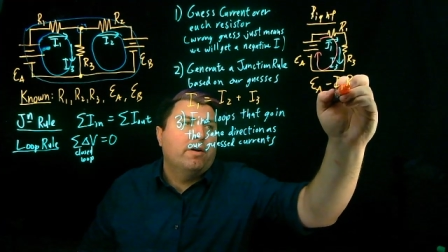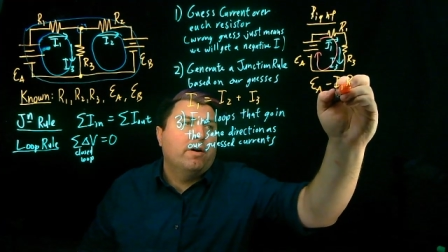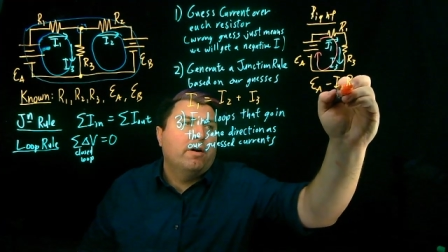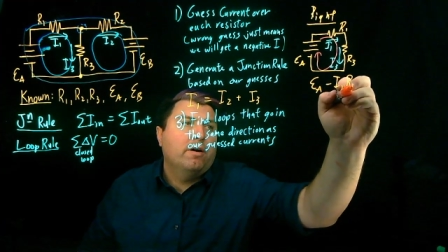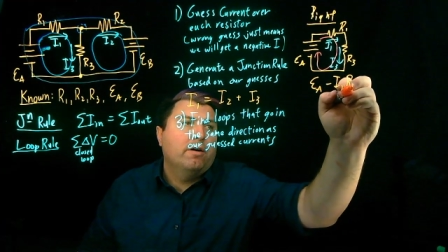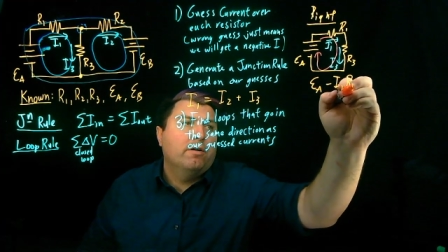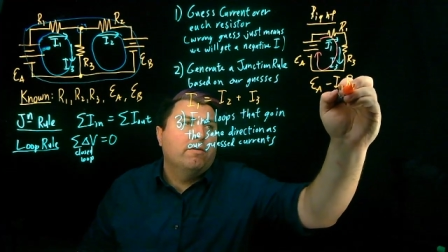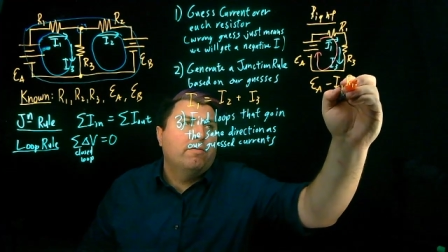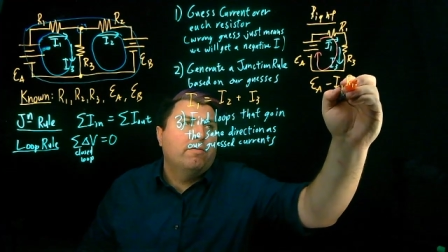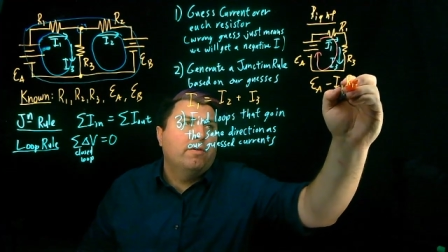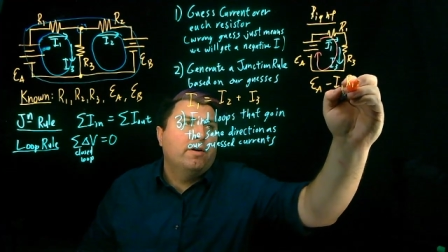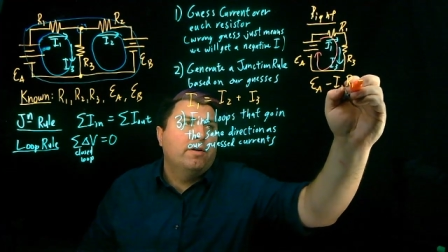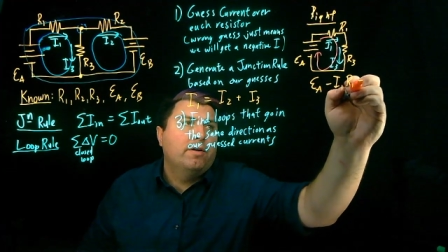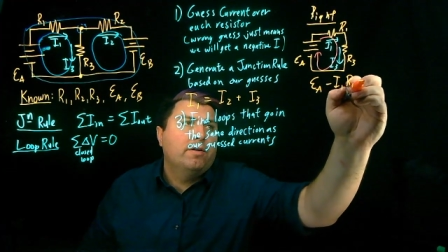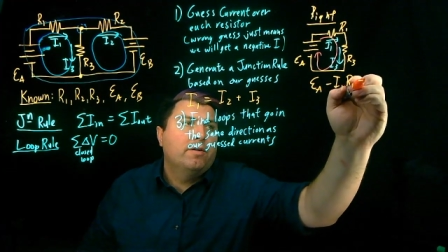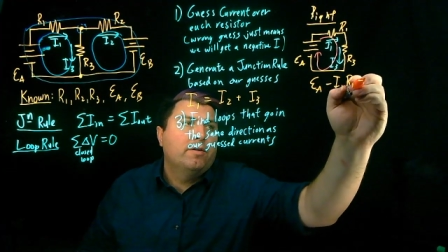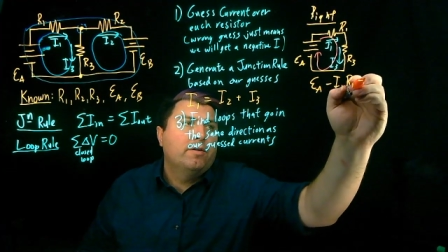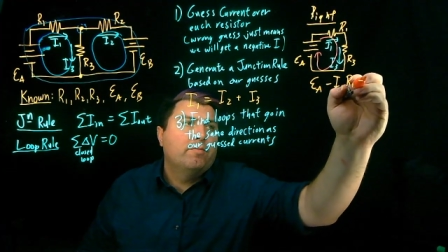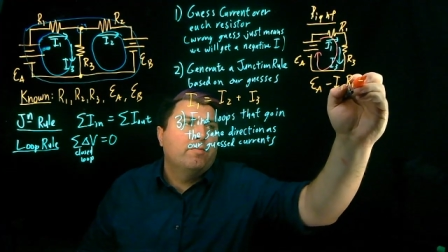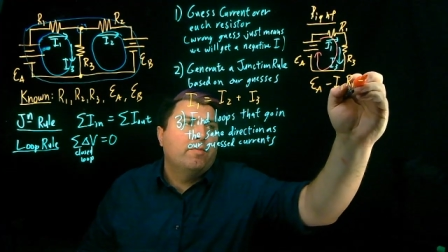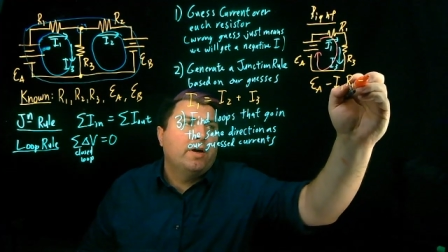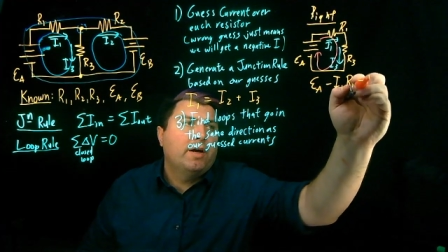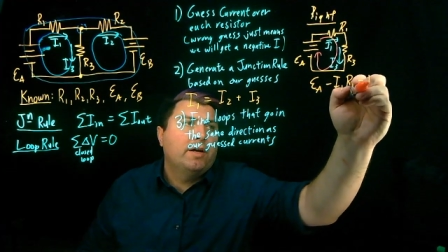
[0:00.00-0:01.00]
R1
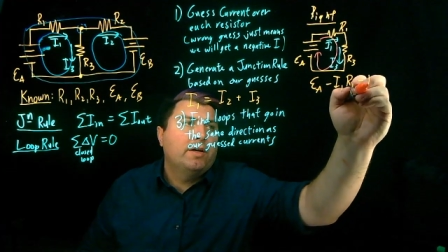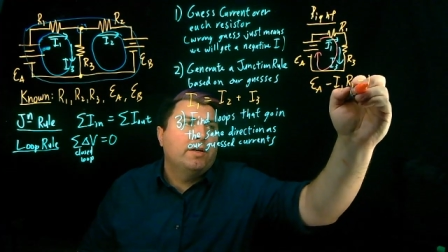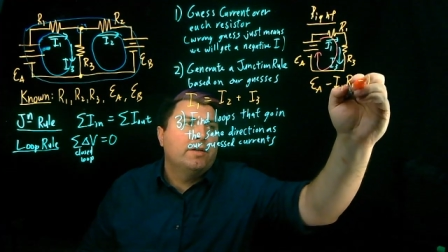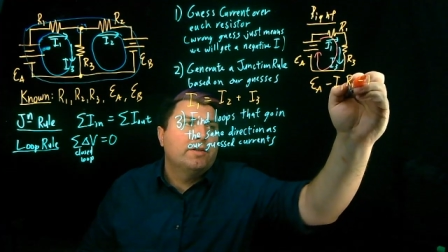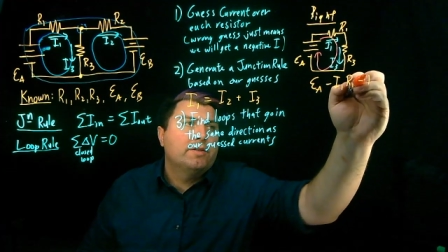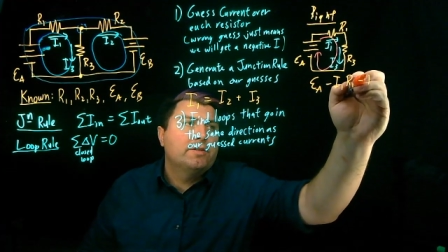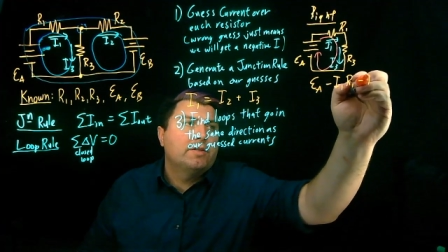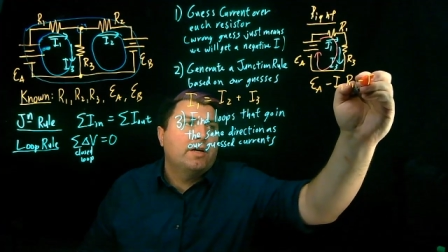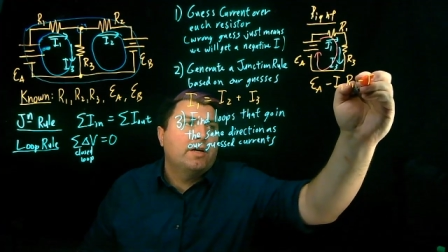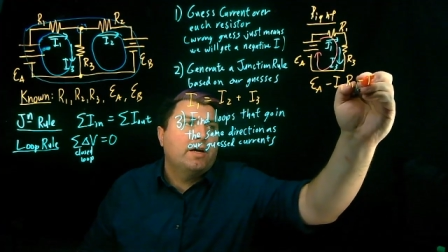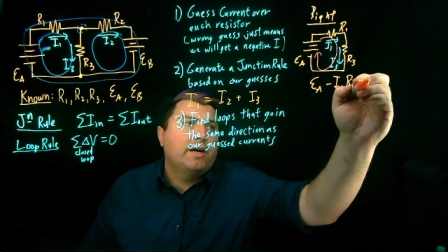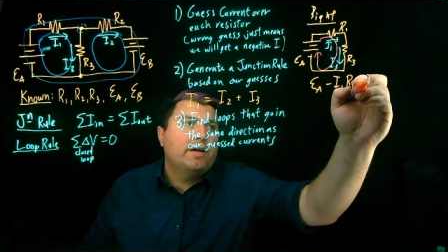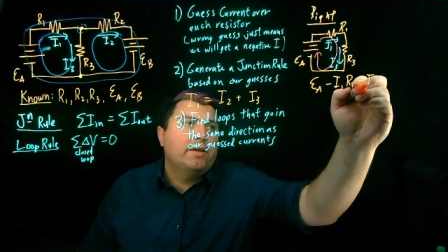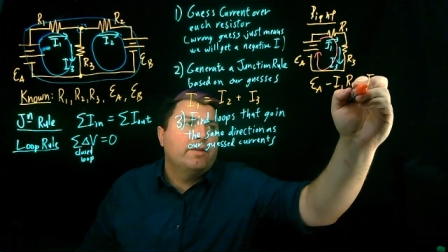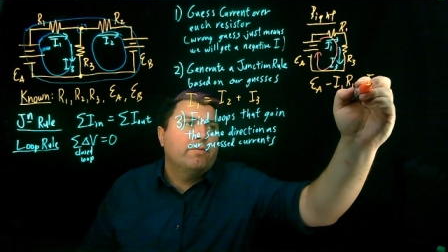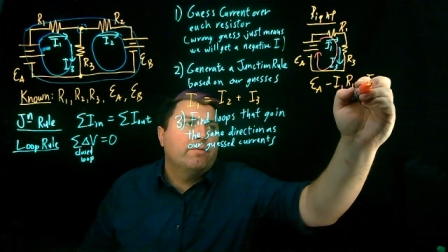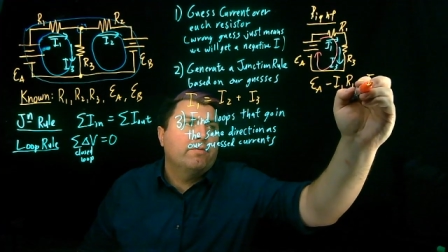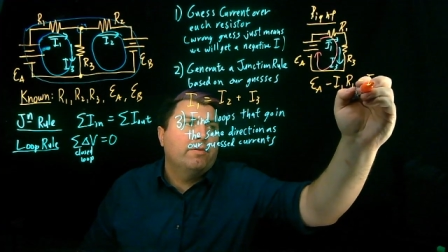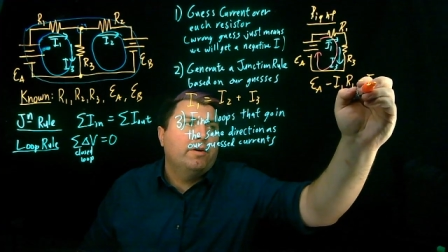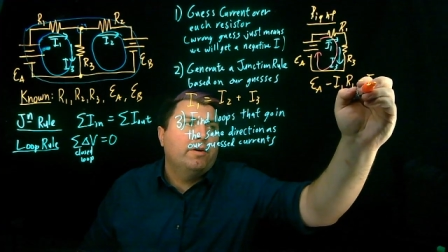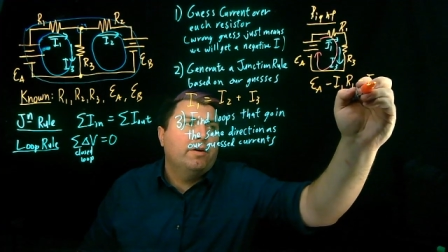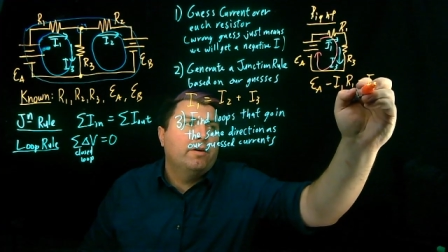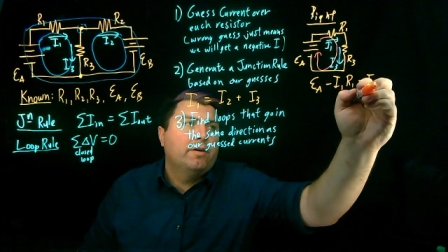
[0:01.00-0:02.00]
minus I3